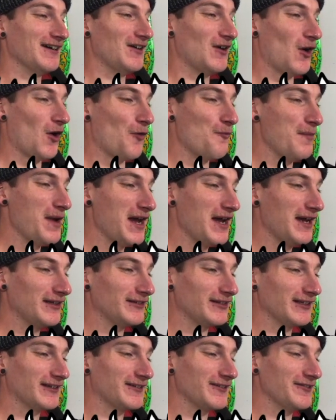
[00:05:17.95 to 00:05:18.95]
Oh man,
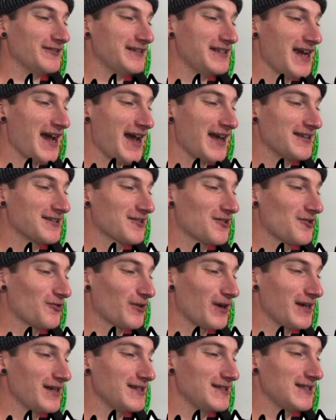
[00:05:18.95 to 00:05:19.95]
like their dad's
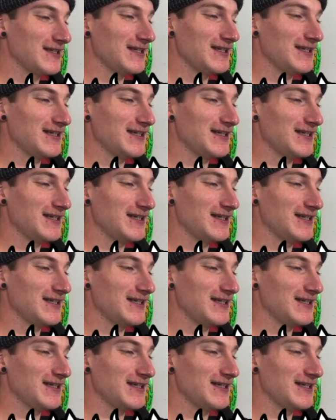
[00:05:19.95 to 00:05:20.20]
crazy.